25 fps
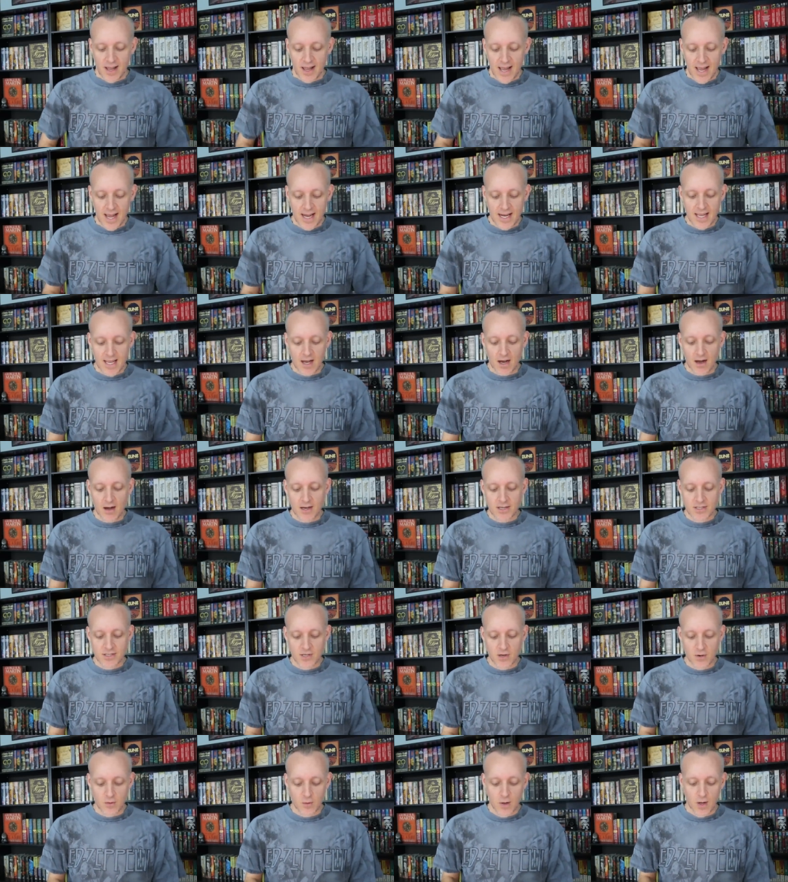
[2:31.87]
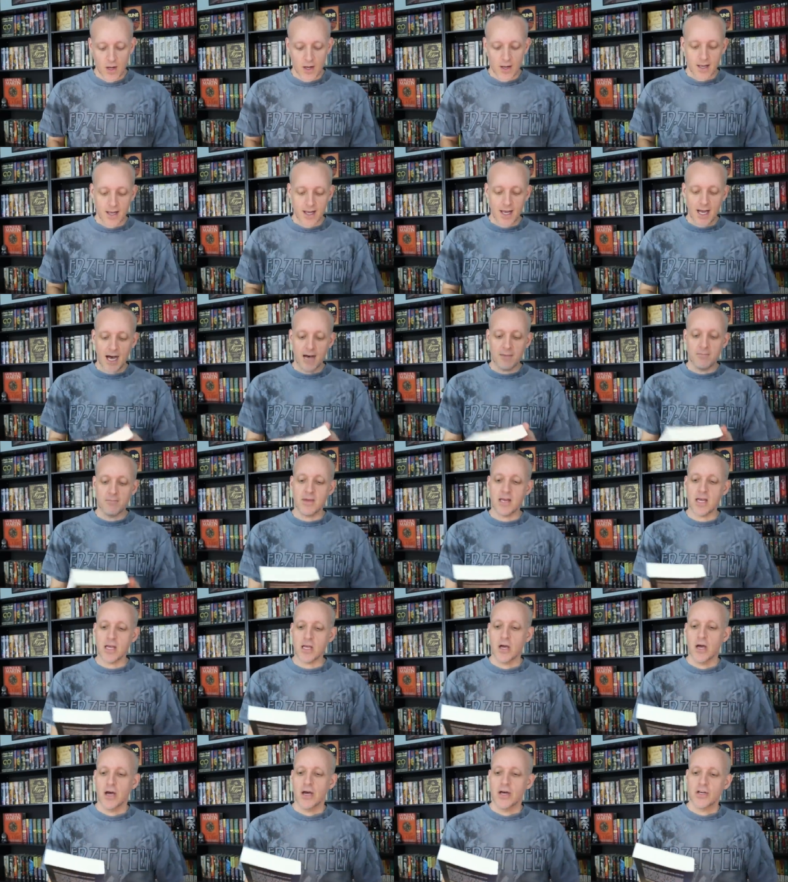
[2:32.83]
And he also got
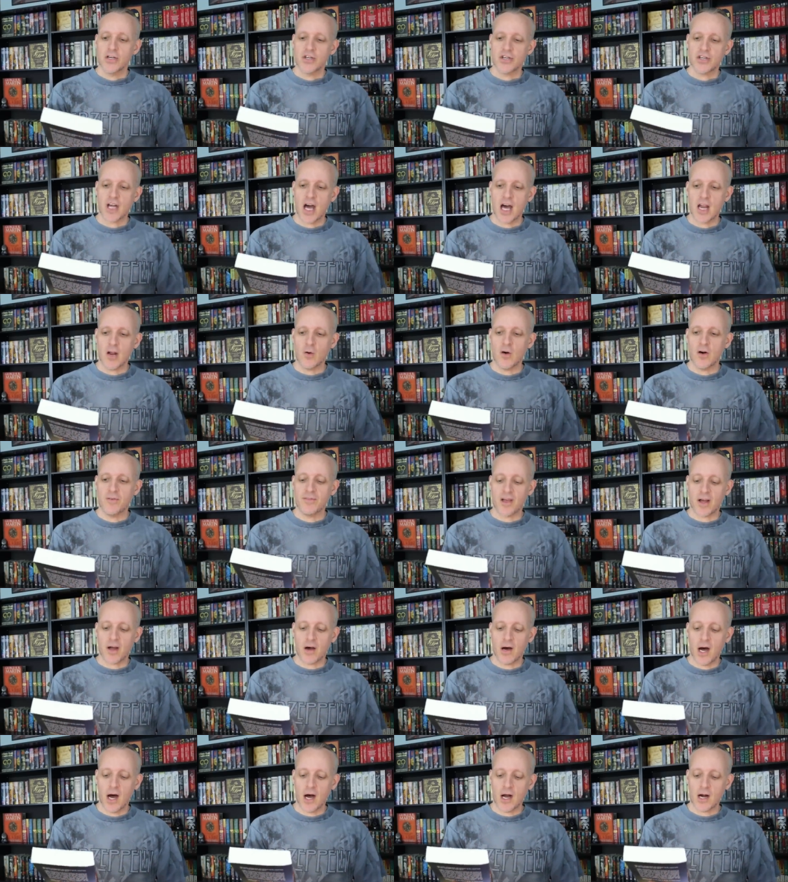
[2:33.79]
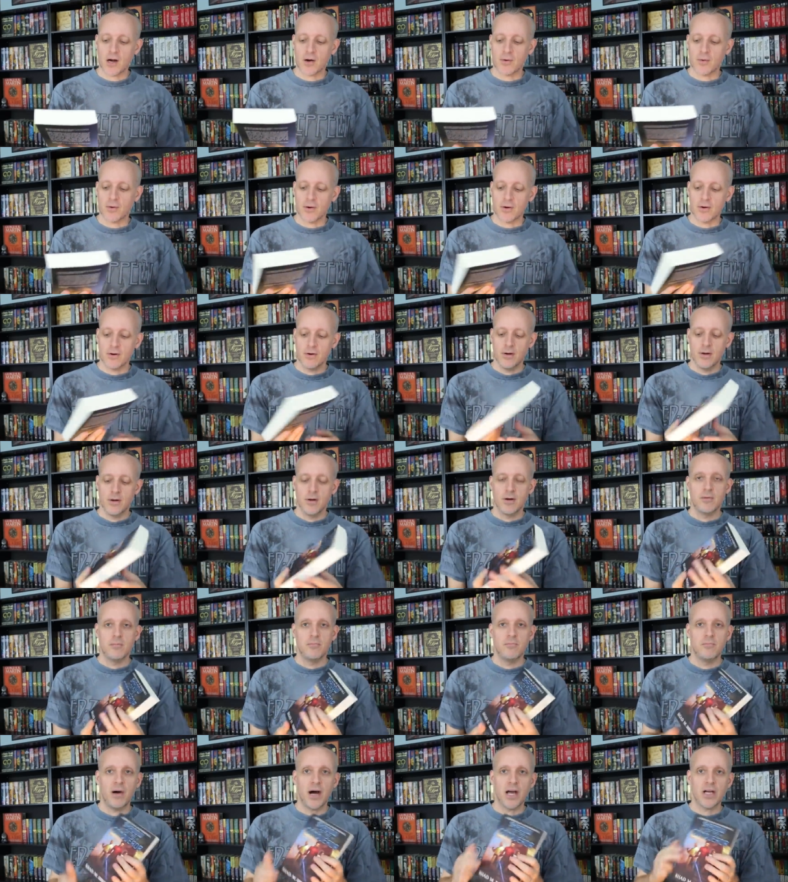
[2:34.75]
me Shadow of the Conqueror
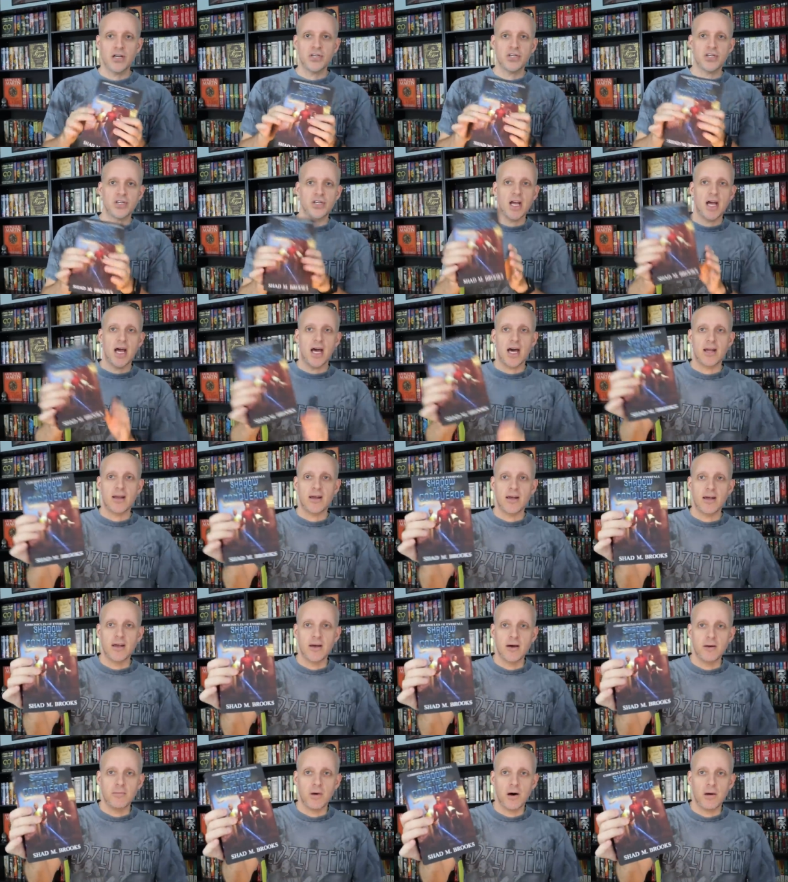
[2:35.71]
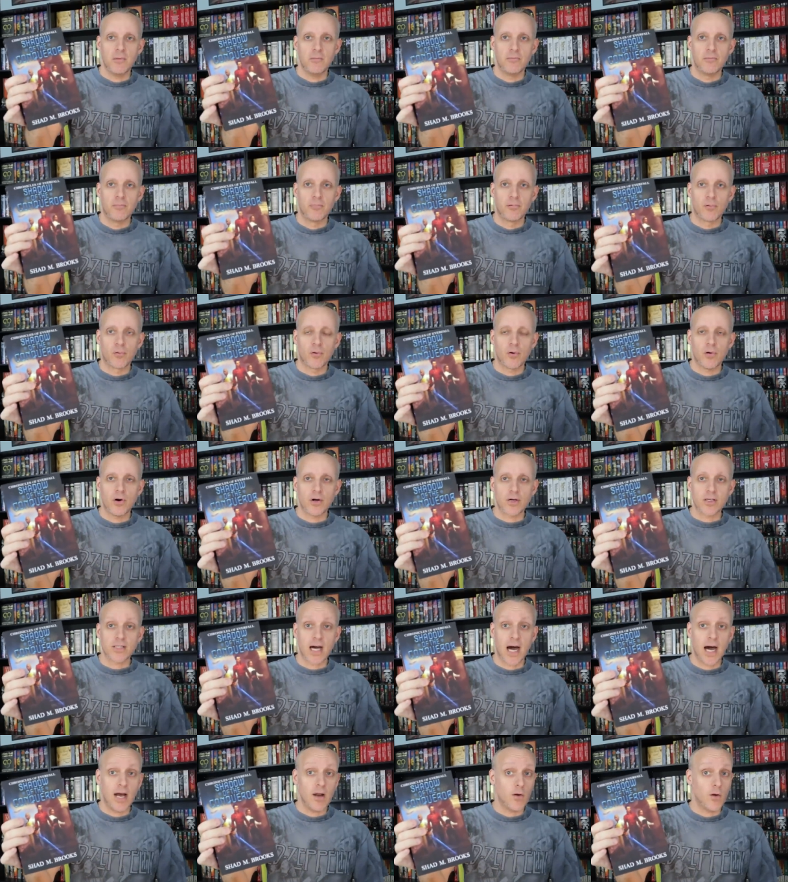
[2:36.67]
by Shad M.
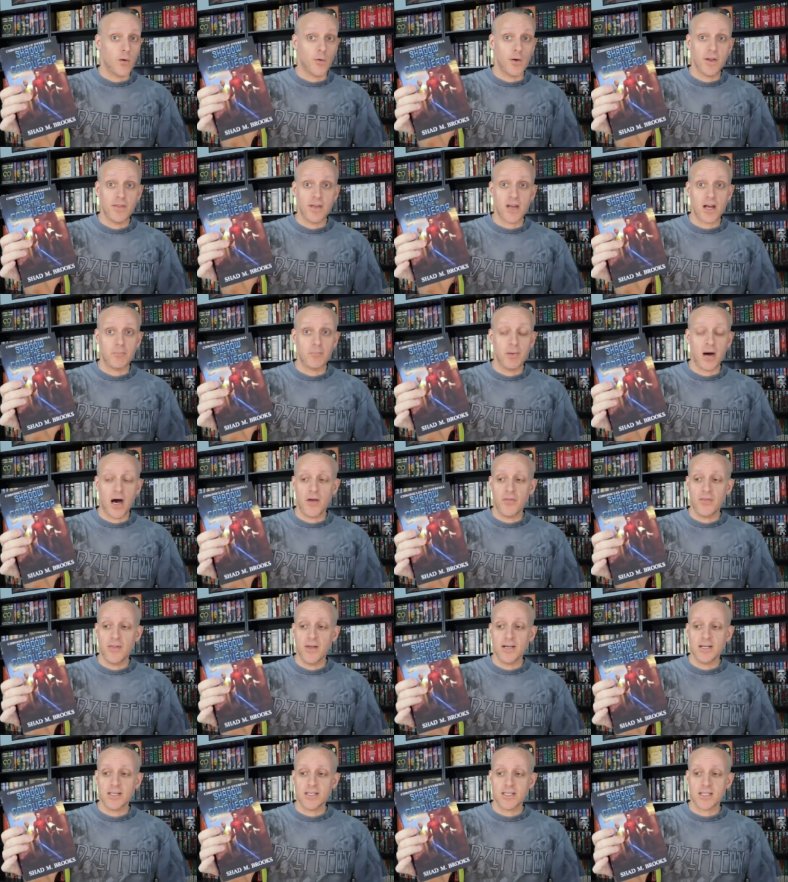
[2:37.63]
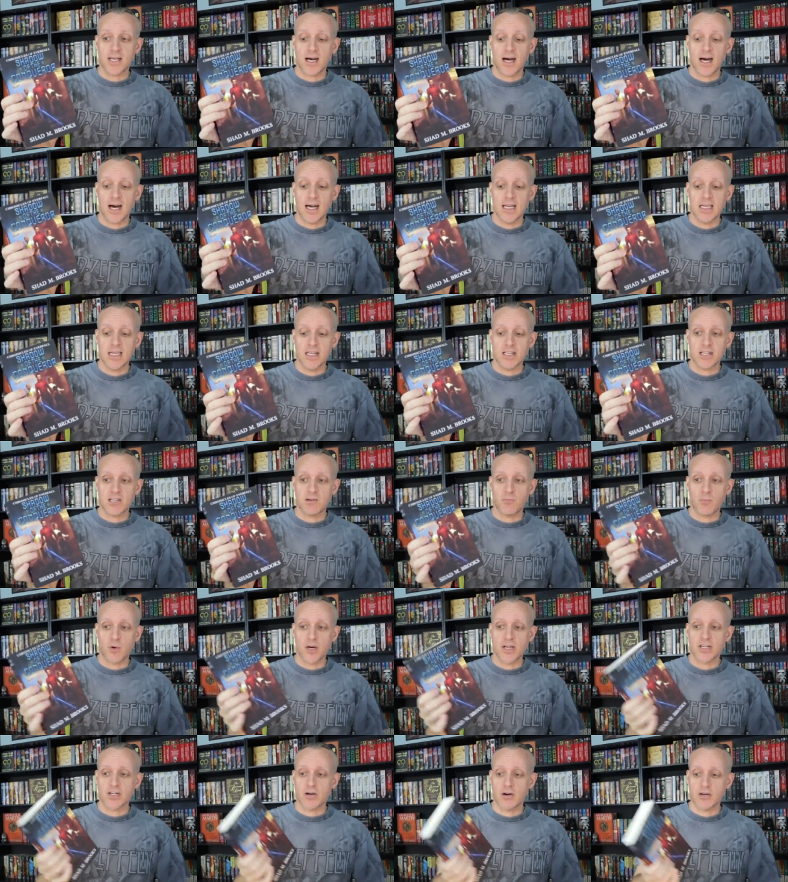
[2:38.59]
Brooks. I don't know anything about this. I did some
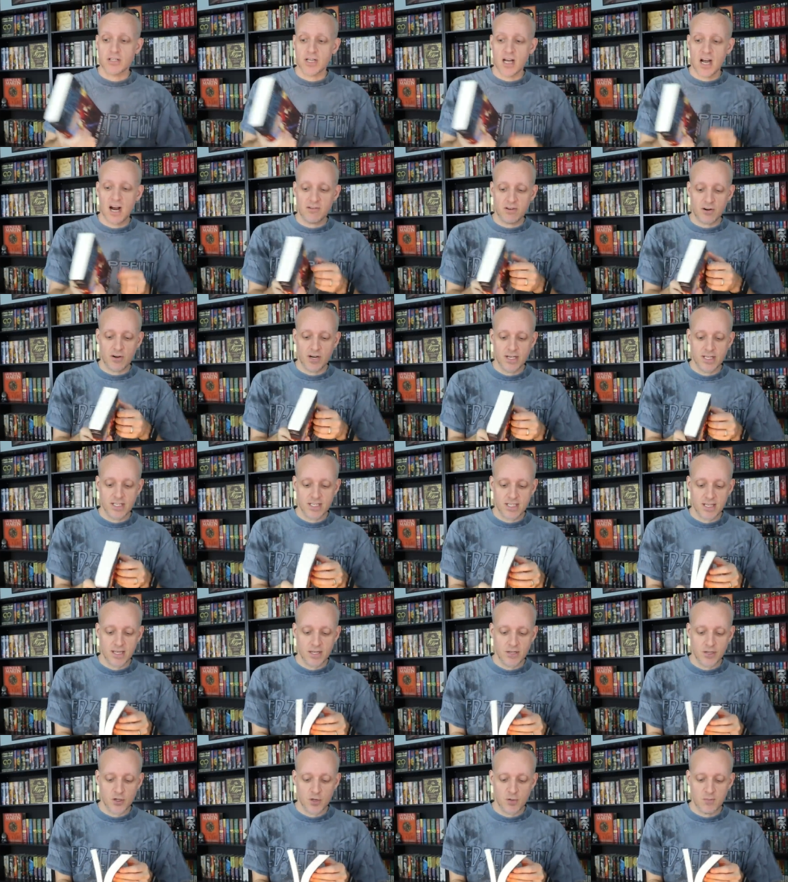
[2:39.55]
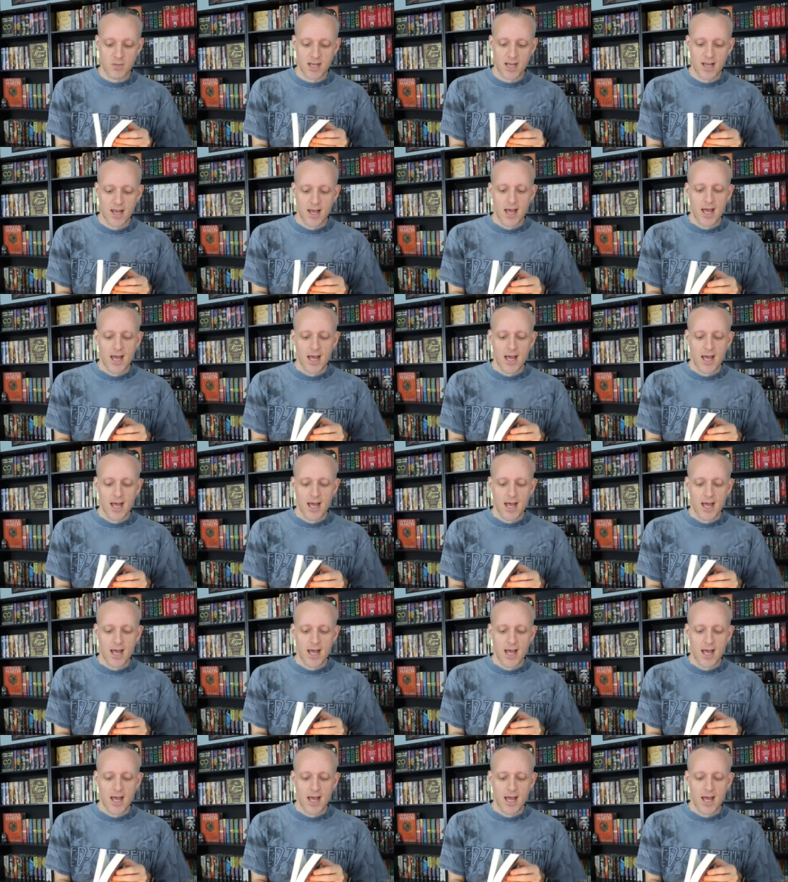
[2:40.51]
research after he sent it to me.